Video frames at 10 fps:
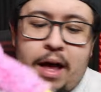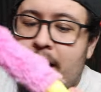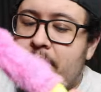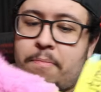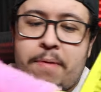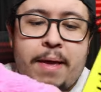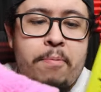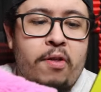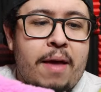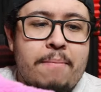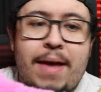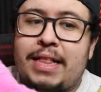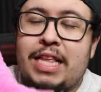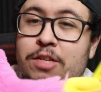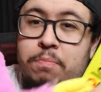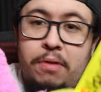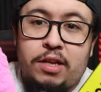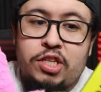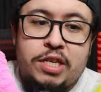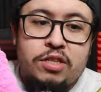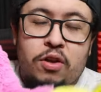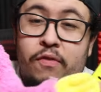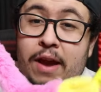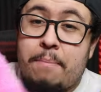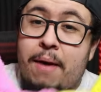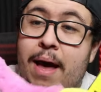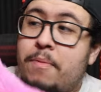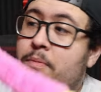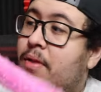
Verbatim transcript: Uh, the people that make these plushies over at Poppy